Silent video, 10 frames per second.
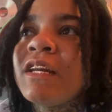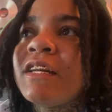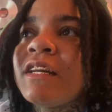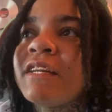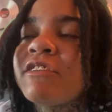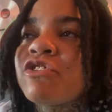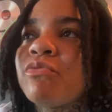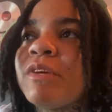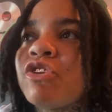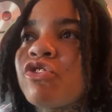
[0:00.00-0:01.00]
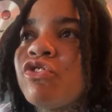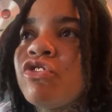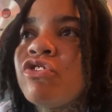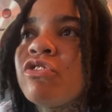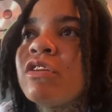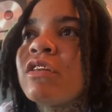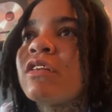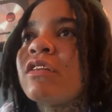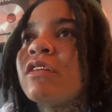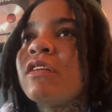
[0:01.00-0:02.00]
Atlanta again. So make sure,
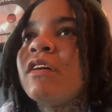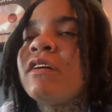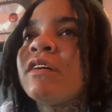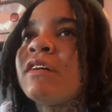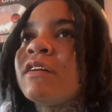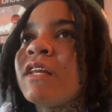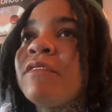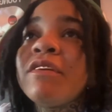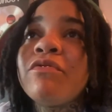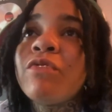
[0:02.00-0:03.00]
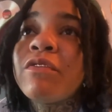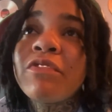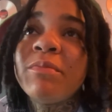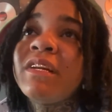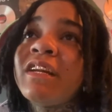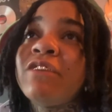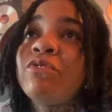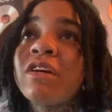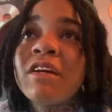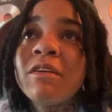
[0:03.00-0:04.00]
uh, even if you ain't from Atlanta,
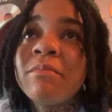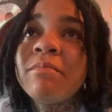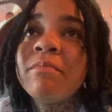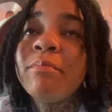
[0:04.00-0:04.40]
you can come,